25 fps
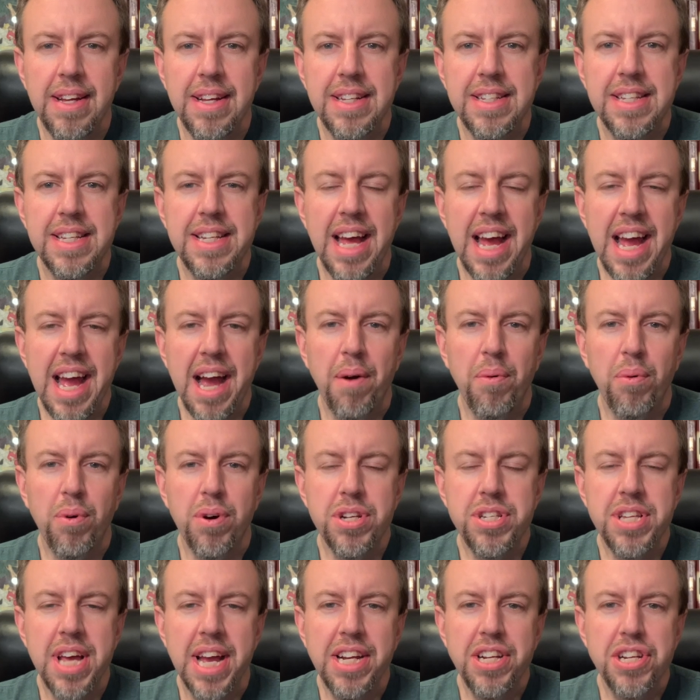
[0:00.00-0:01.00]
Today I want
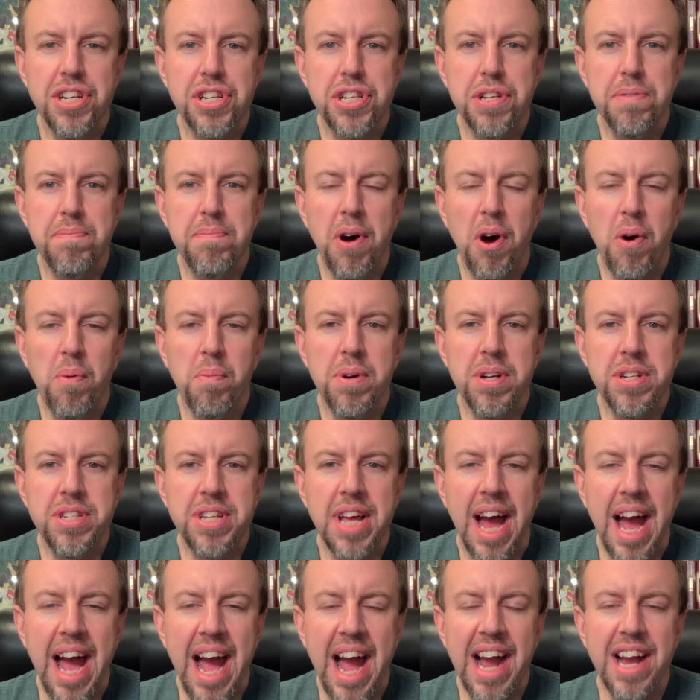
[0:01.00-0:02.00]
to take just a moment
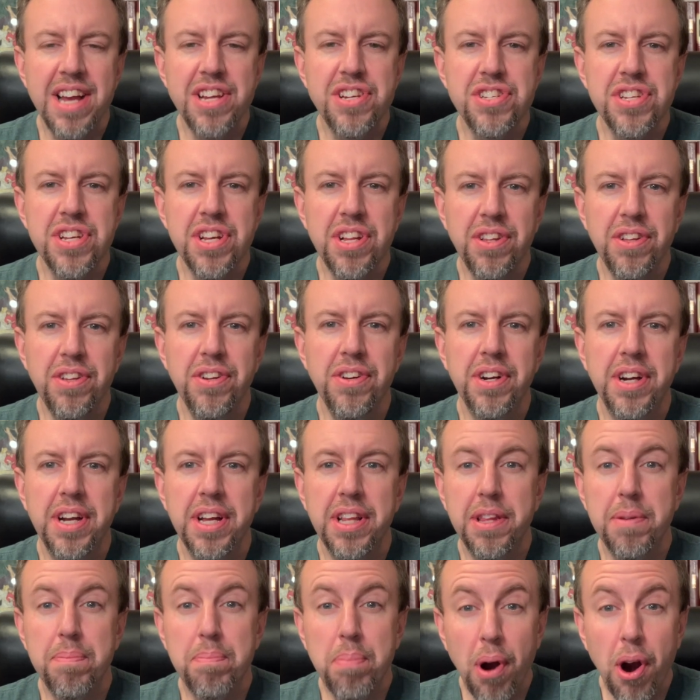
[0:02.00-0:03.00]
to actually look at
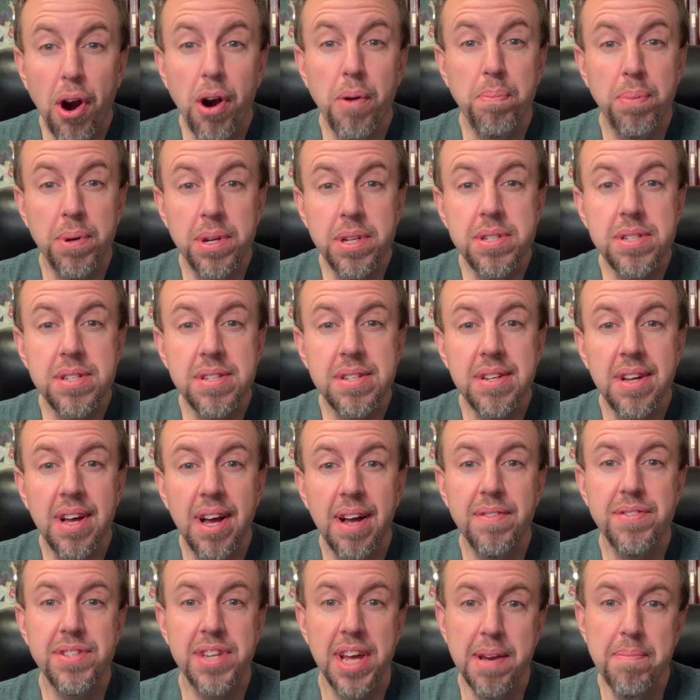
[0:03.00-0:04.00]
the purpose
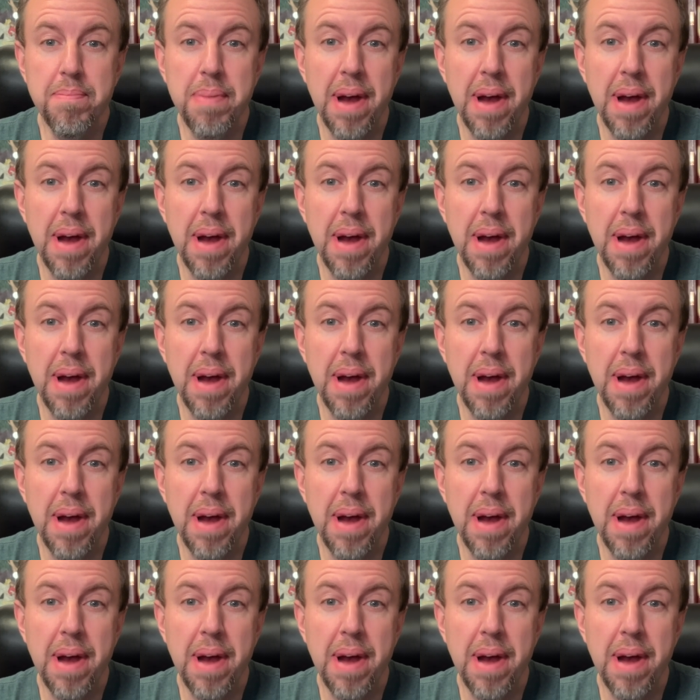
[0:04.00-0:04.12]
of St.